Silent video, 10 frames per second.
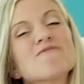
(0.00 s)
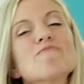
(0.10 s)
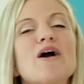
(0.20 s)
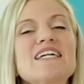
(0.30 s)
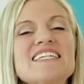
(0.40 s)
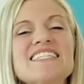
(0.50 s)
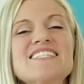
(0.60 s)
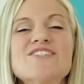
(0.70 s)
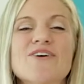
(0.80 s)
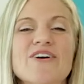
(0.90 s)
For more ideas
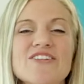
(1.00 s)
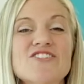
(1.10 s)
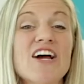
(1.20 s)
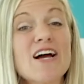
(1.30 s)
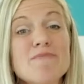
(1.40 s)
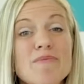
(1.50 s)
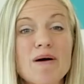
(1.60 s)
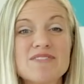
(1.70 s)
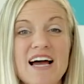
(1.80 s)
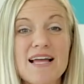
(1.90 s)
and tutorials, check out my
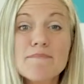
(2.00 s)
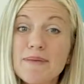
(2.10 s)
website,